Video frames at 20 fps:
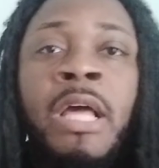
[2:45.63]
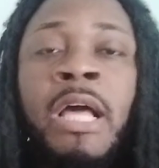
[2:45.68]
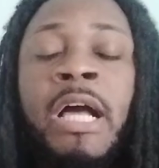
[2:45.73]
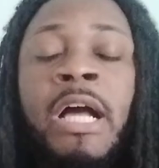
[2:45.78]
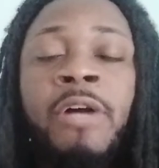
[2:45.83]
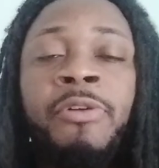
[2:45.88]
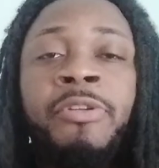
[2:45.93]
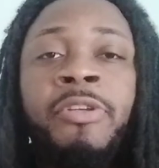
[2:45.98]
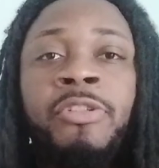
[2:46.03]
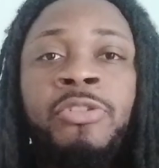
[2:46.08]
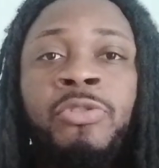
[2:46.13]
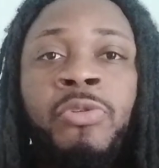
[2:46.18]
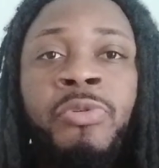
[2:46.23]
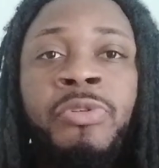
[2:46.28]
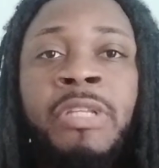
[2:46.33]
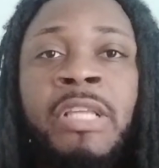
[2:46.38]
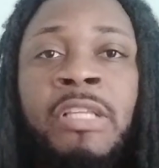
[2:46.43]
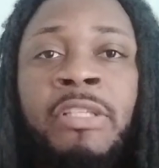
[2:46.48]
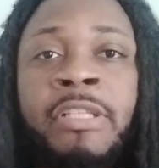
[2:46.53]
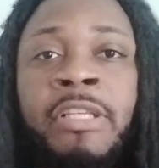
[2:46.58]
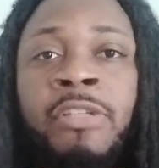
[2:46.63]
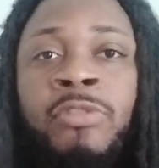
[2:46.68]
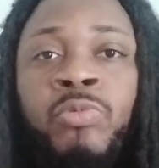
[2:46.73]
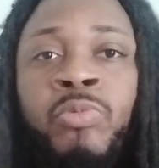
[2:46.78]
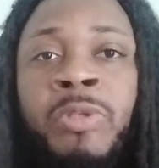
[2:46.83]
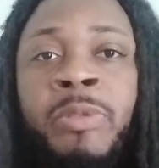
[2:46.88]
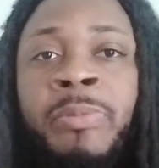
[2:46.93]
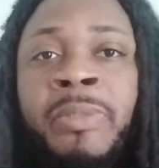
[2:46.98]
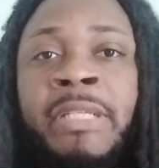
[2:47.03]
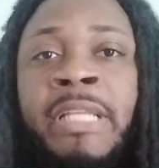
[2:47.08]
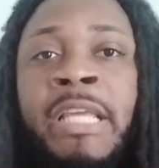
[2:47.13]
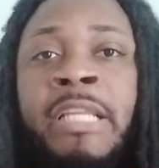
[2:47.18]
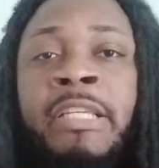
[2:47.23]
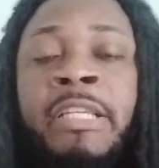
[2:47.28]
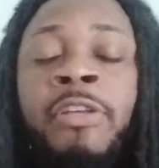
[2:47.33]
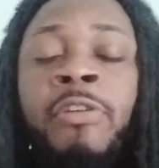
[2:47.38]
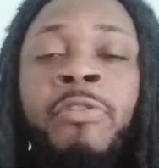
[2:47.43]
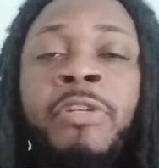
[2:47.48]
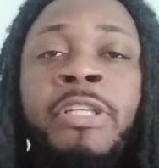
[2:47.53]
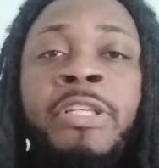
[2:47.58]
How there's story that there's women that
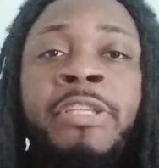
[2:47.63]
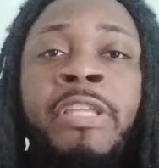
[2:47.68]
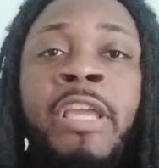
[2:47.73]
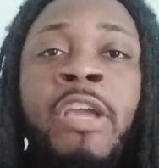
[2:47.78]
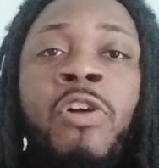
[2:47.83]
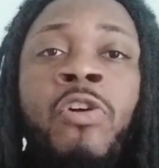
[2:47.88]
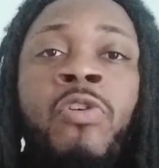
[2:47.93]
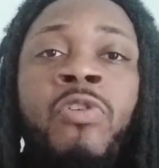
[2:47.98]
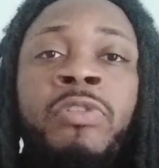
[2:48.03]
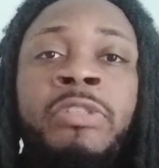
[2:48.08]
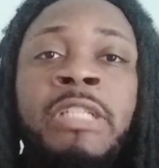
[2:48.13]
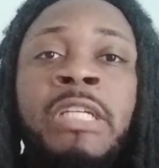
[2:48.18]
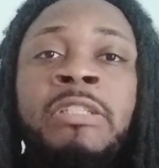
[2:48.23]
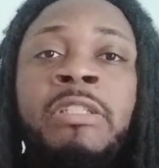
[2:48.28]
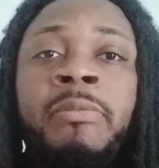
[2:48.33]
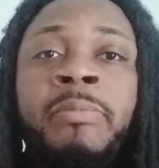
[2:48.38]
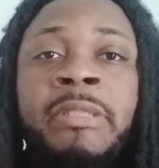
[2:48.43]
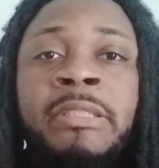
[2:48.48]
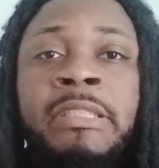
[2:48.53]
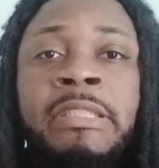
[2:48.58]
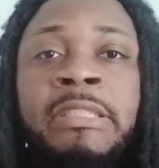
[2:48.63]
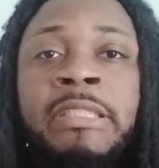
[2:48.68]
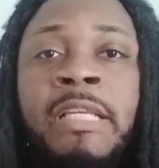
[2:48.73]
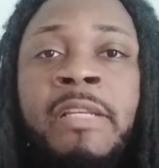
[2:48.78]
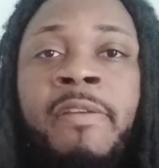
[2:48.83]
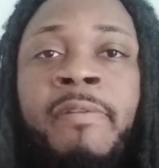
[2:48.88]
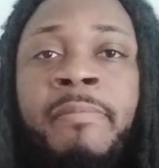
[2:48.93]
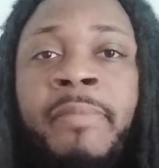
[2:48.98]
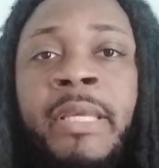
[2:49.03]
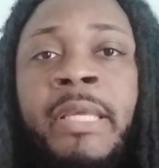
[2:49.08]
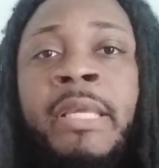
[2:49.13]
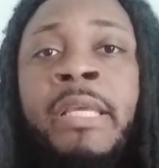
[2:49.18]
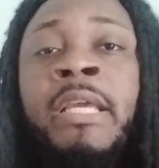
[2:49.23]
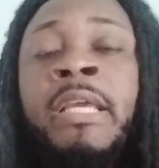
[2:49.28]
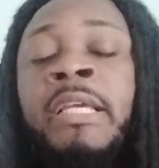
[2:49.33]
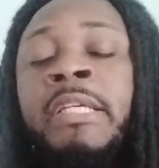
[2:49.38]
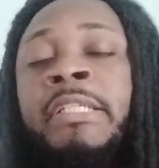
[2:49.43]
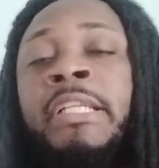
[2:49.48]
literally their whole job is to set a man.